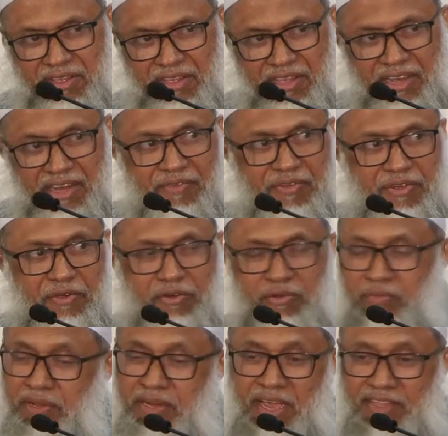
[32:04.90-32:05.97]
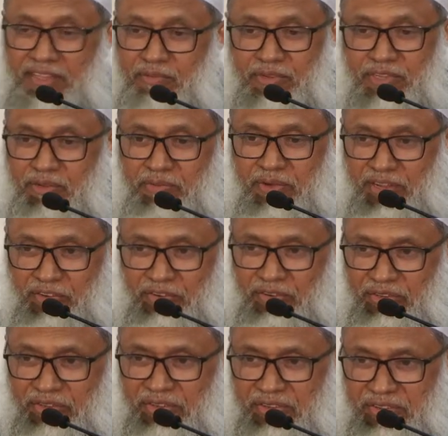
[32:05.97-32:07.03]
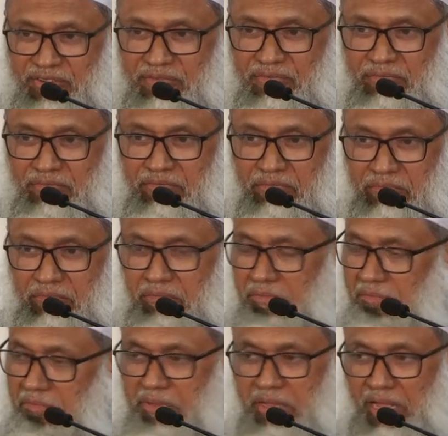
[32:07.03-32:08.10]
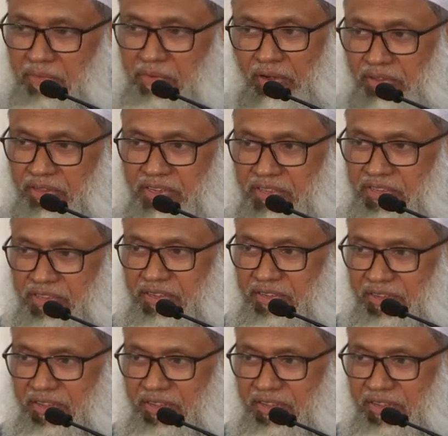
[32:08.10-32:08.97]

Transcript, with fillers: And if you go to many other Muslim countries, they have all this.